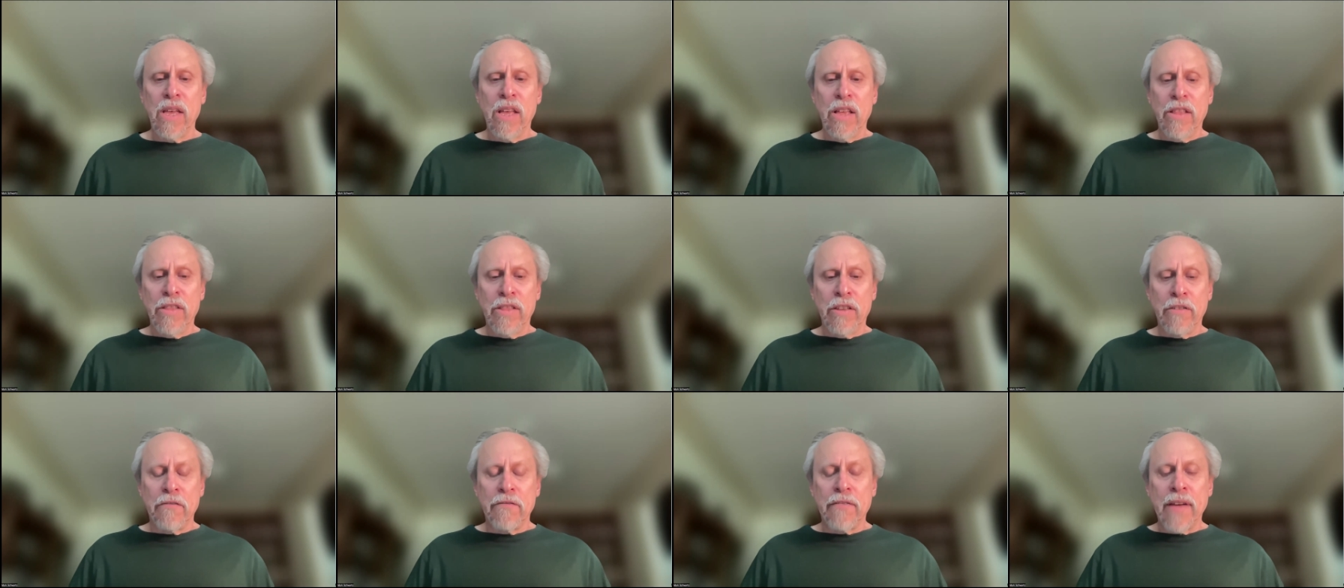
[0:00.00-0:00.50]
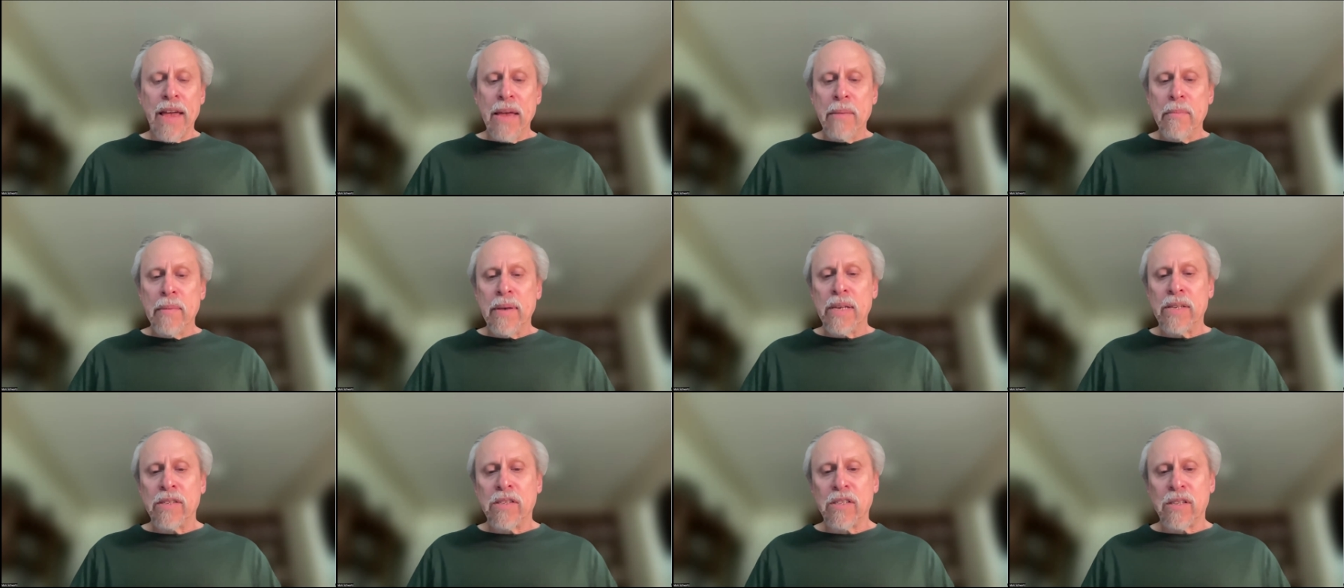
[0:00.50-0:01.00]
The
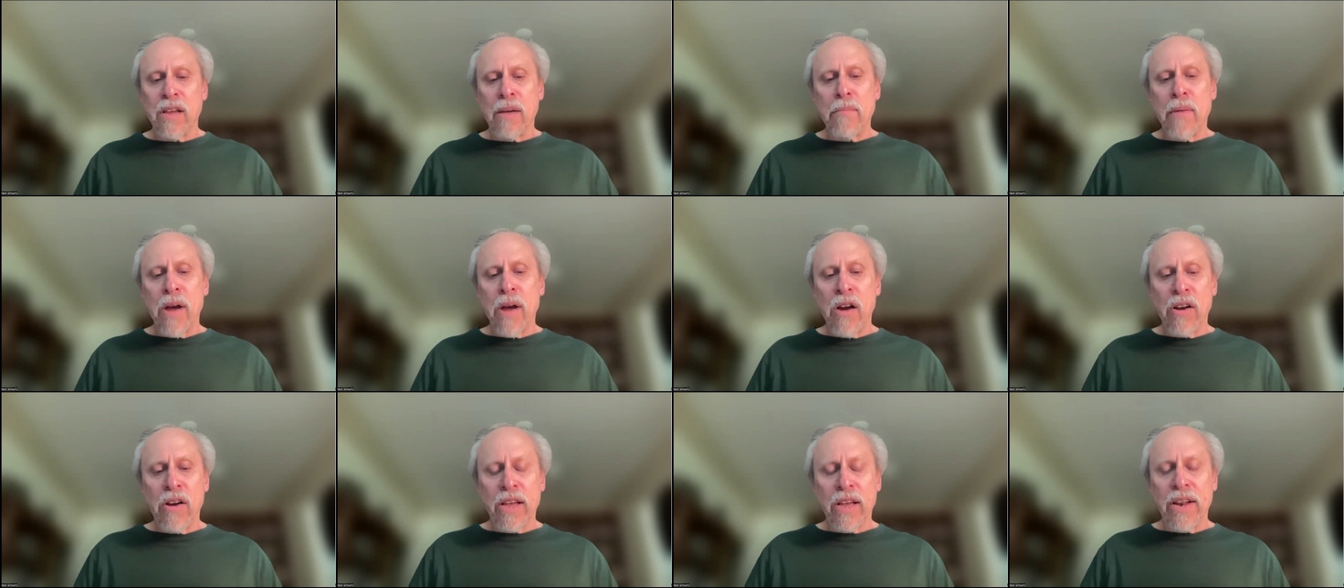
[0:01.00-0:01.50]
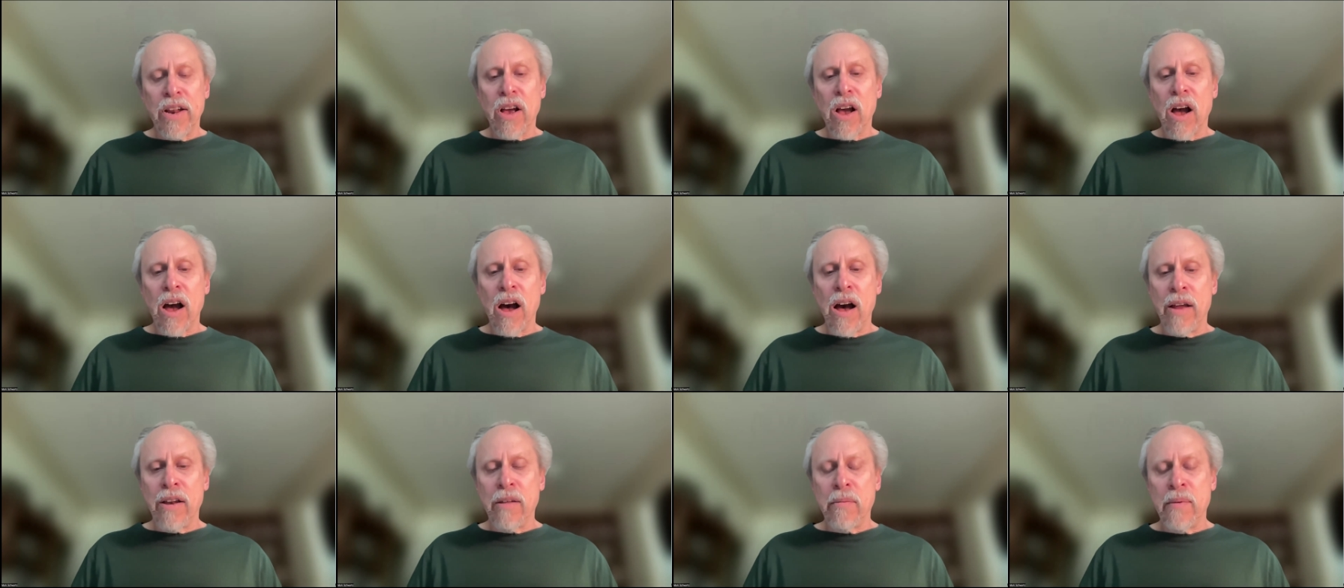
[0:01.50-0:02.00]
famous American
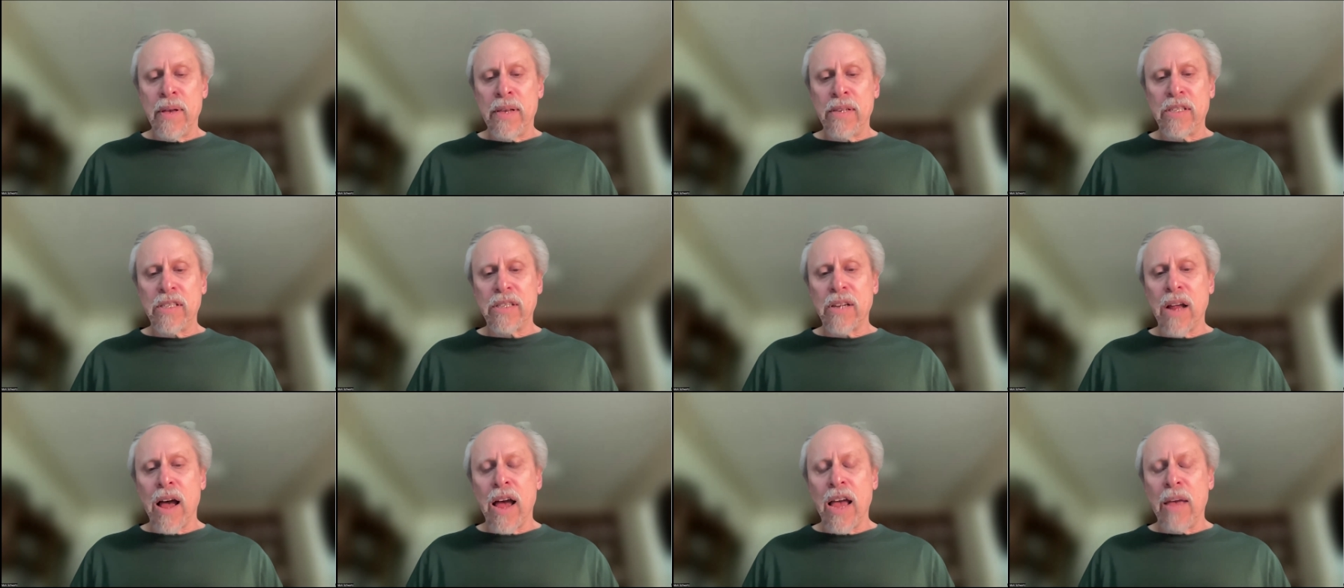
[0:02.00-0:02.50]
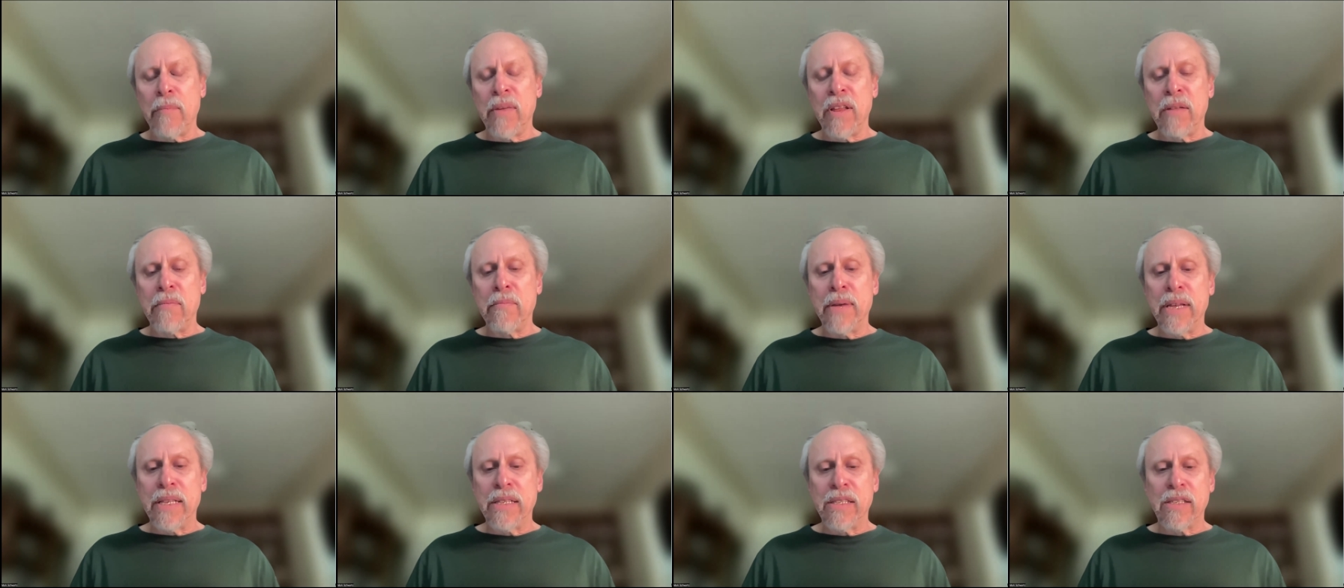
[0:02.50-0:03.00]
economist
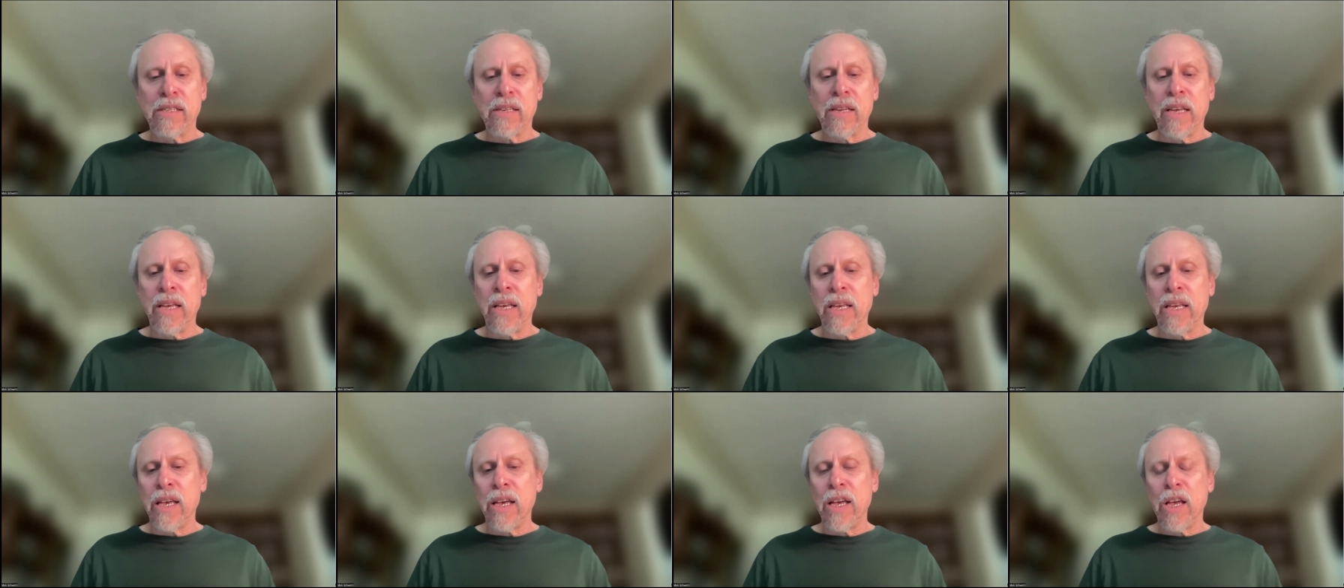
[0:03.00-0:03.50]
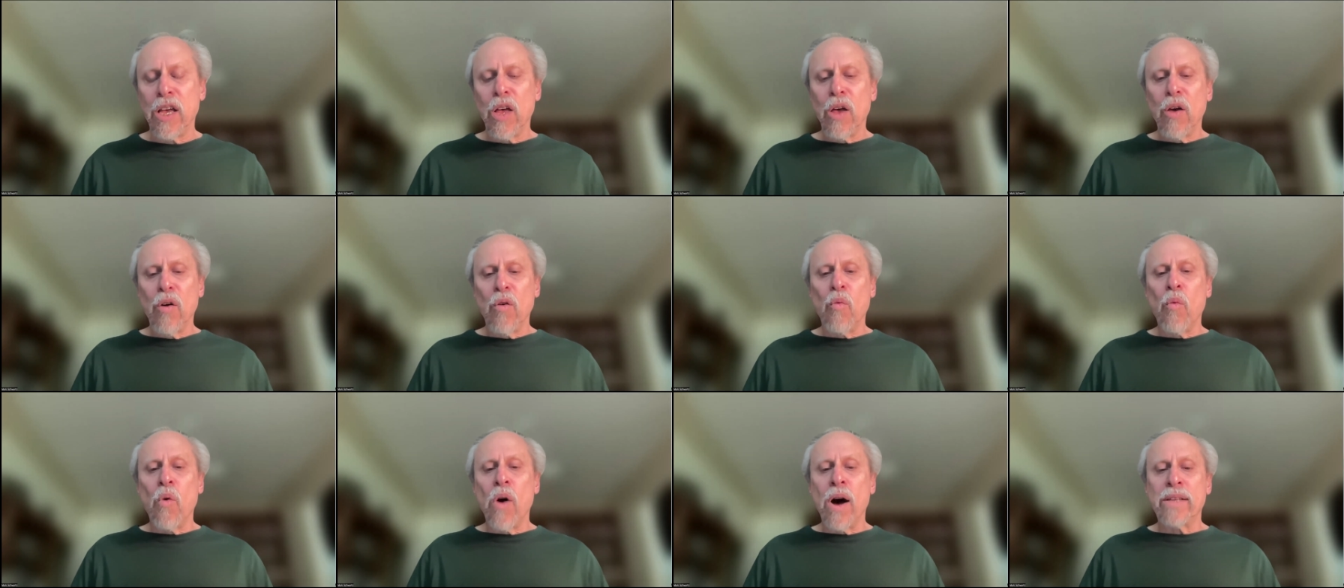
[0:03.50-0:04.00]
Hyman Minsky
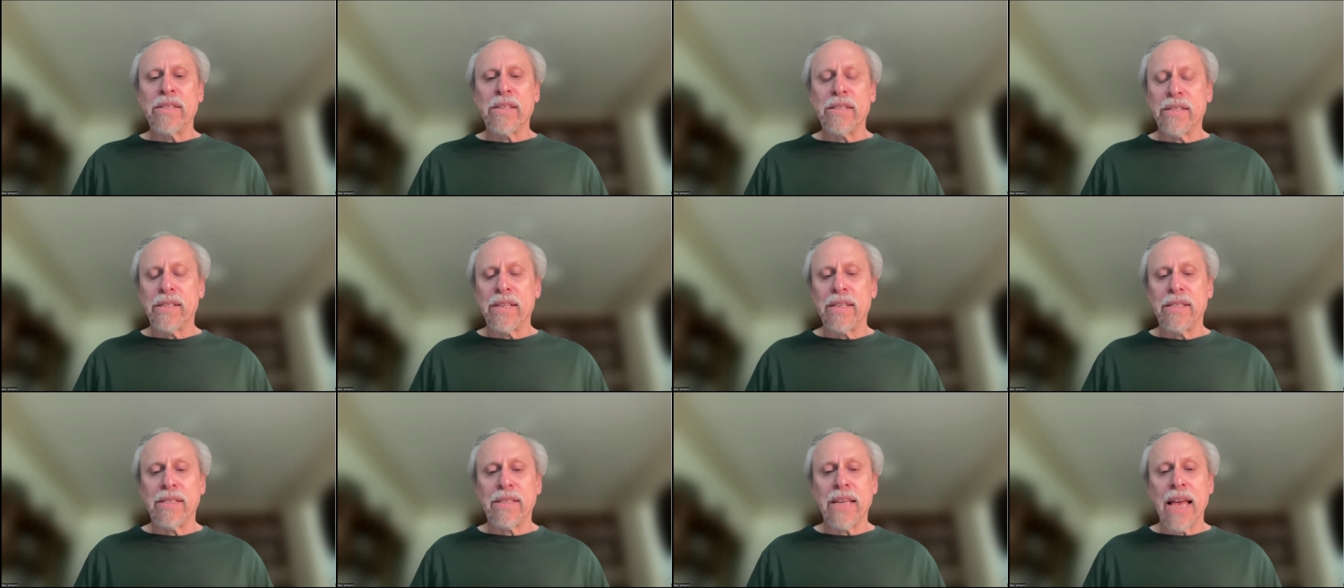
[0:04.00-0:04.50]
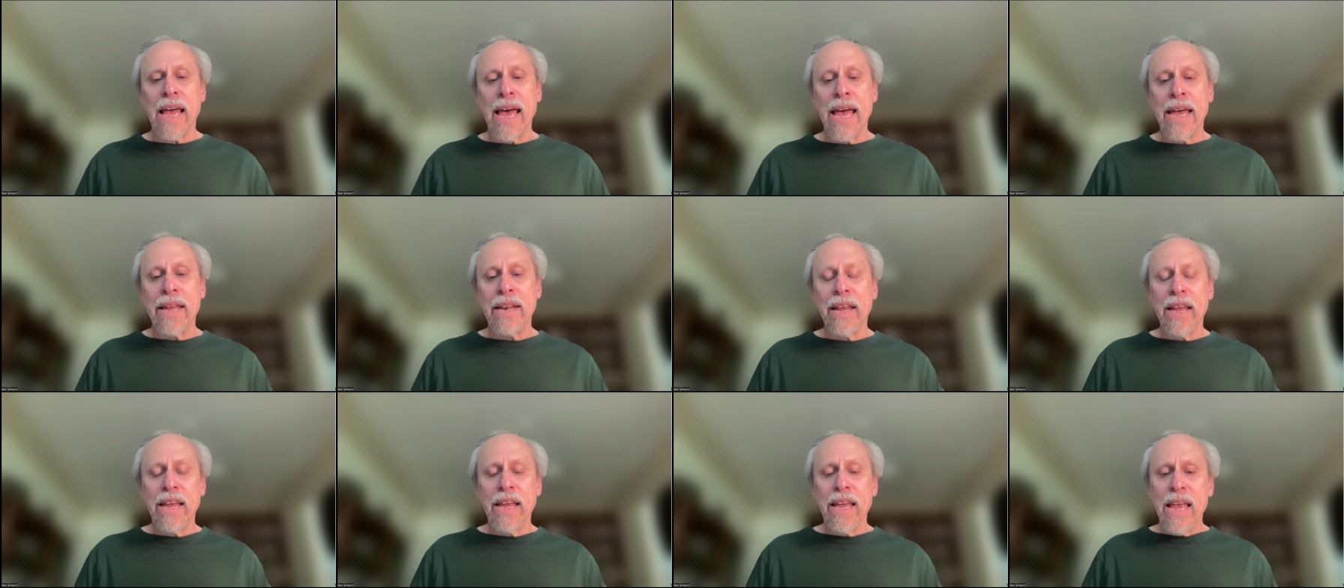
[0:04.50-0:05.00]
once
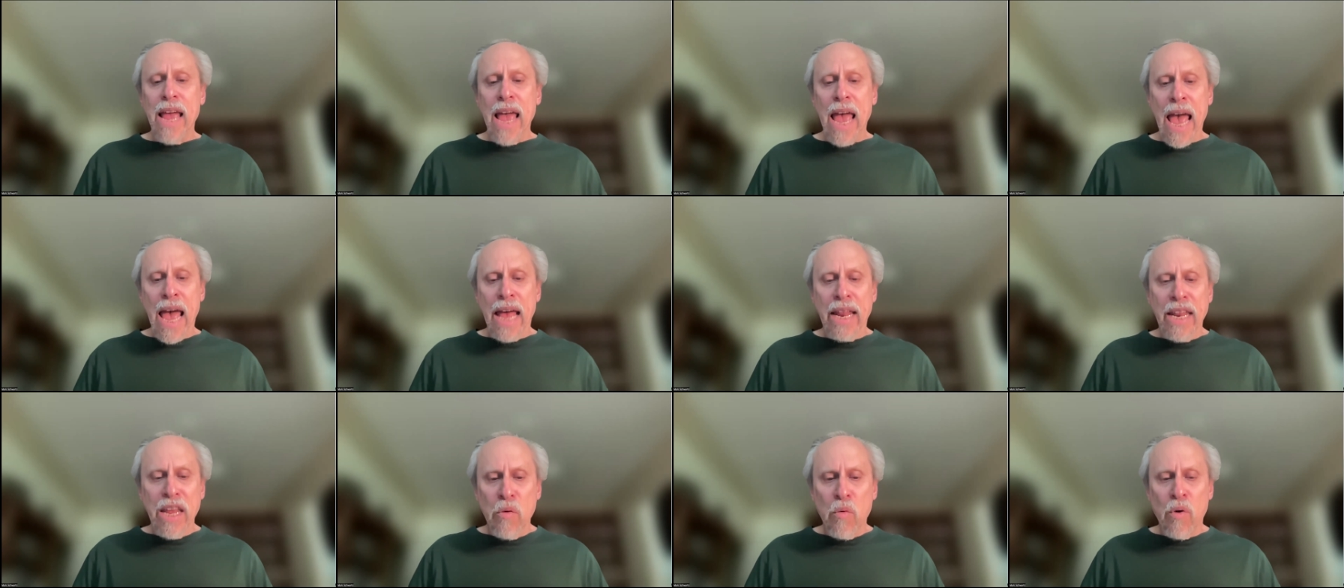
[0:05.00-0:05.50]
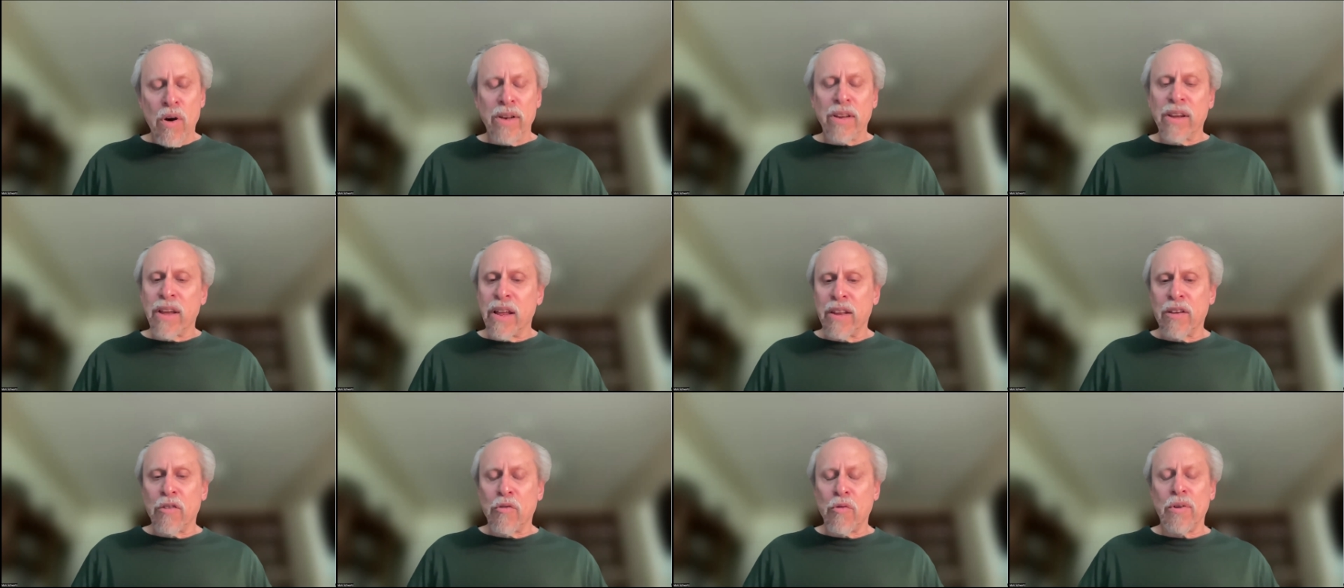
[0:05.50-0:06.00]
said, anyone
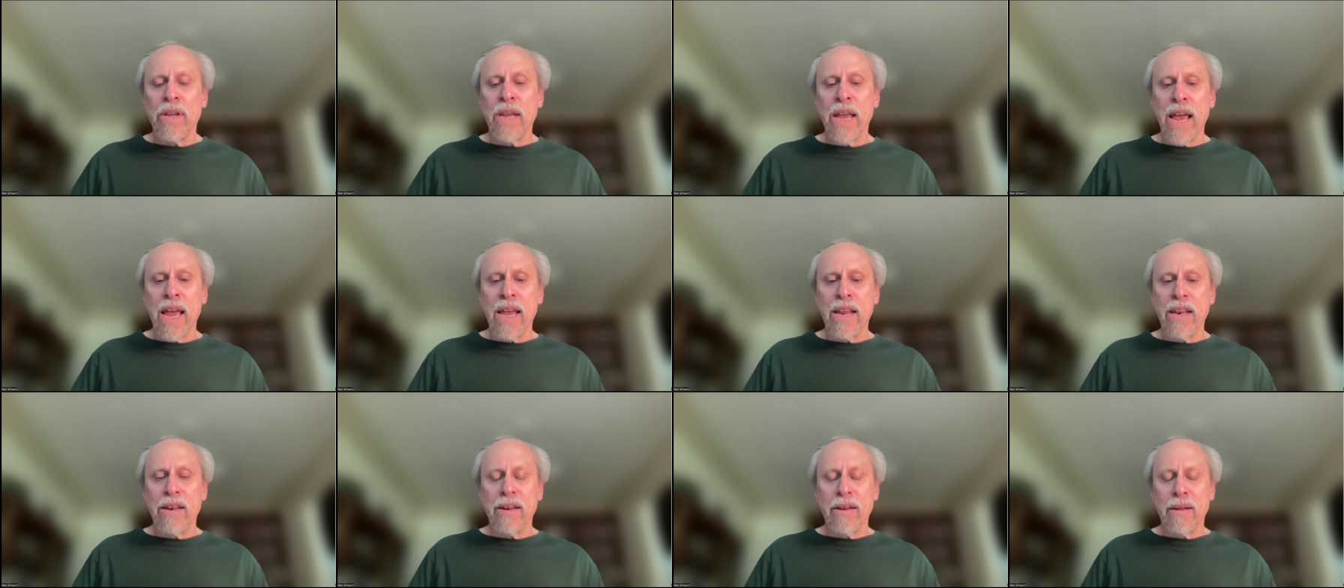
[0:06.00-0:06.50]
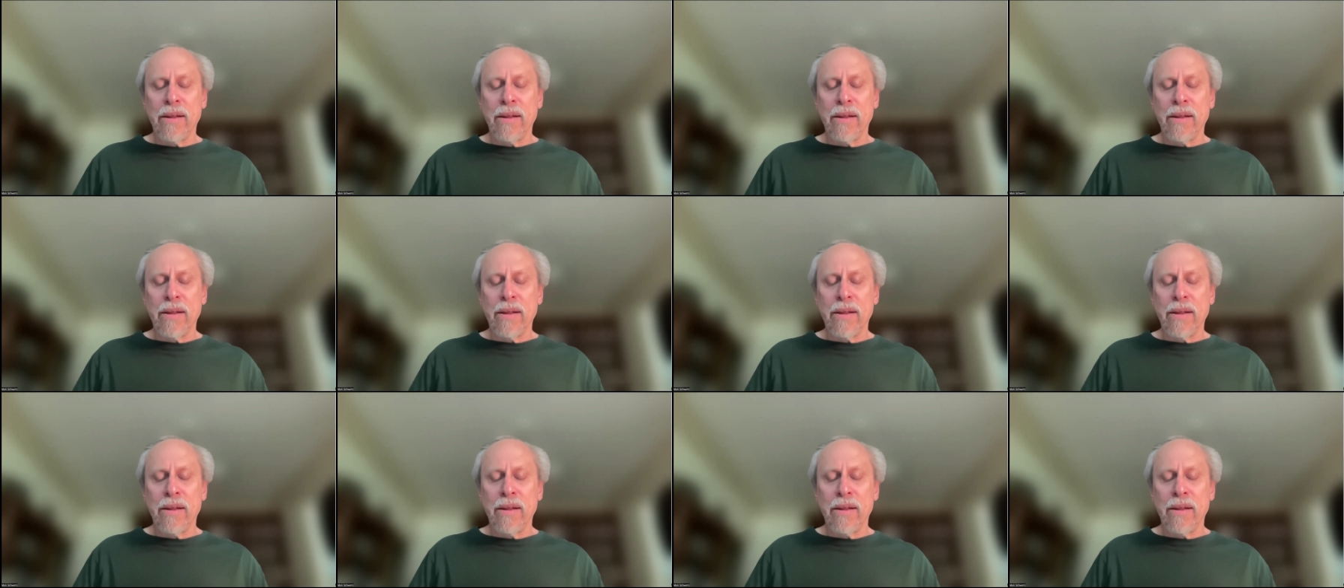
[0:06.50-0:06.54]
can create